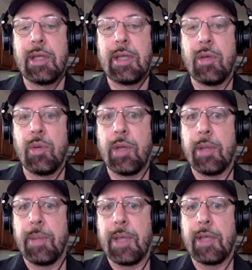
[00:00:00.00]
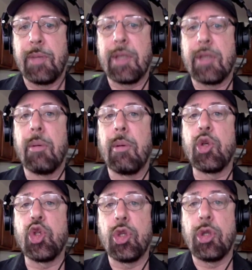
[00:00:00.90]
deal with the prospect's
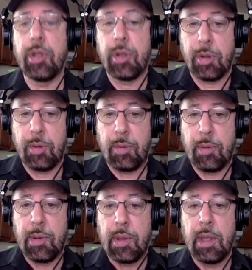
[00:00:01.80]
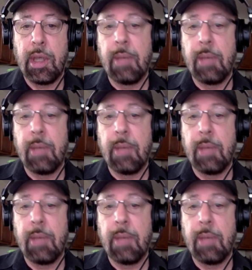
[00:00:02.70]
emotional issues,